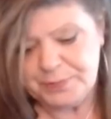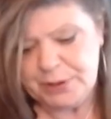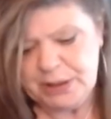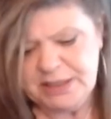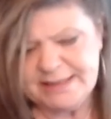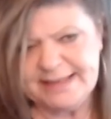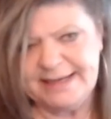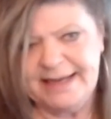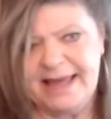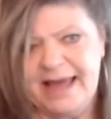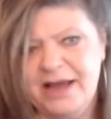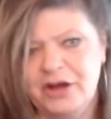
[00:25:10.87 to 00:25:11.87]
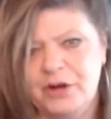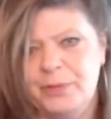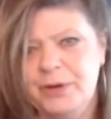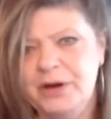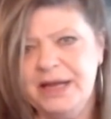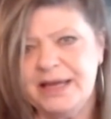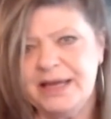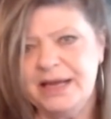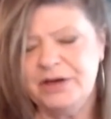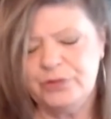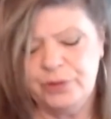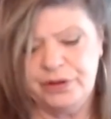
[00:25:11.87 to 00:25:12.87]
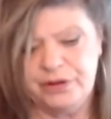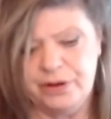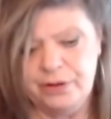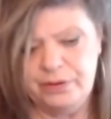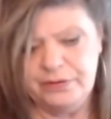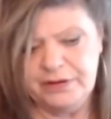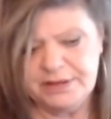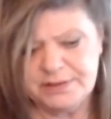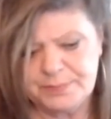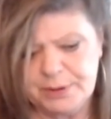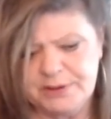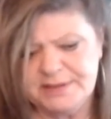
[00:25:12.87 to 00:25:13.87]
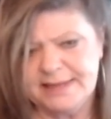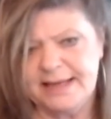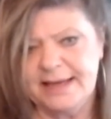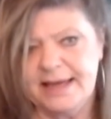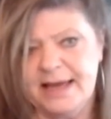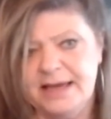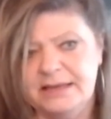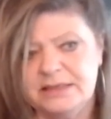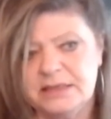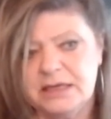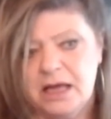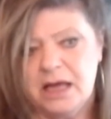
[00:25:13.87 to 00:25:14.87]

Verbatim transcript: person can't communicate with you and this person can't